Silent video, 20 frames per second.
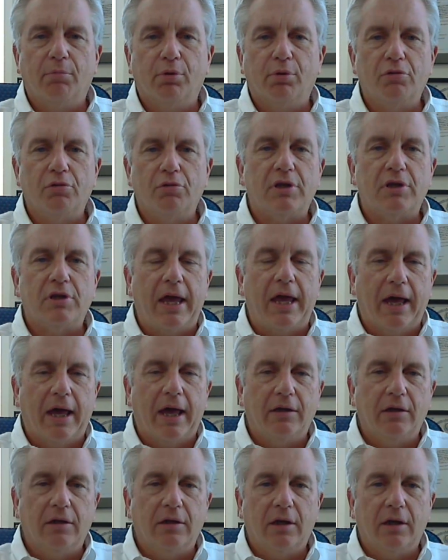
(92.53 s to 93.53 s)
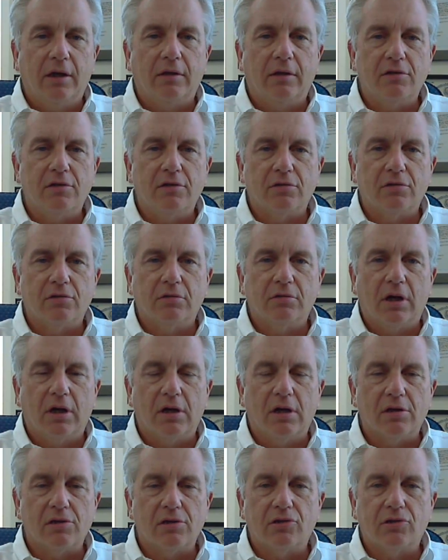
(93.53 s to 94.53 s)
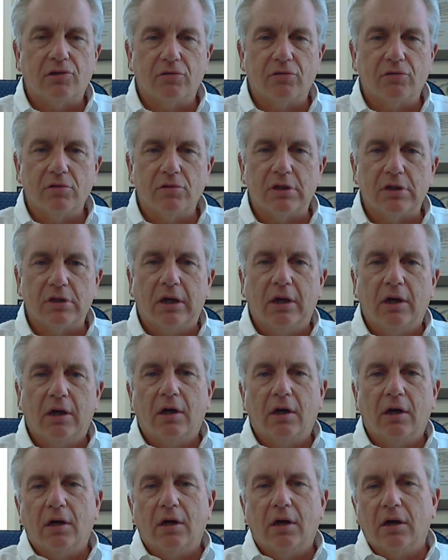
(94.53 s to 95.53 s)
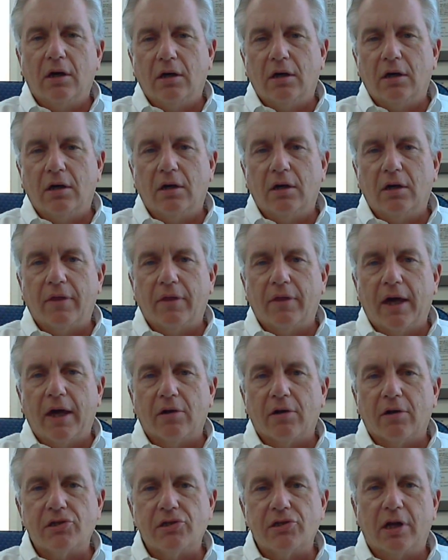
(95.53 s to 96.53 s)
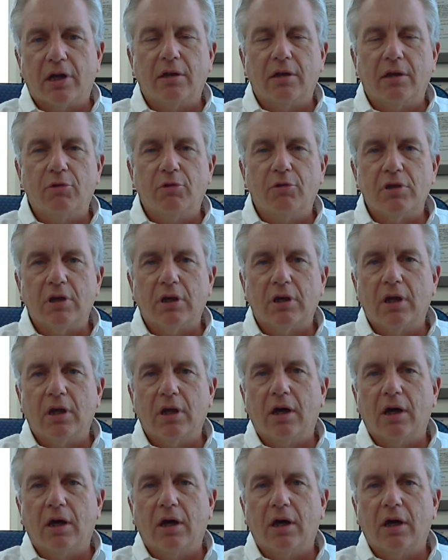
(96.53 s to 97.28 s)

Blues Ed, and these are students that are studying music.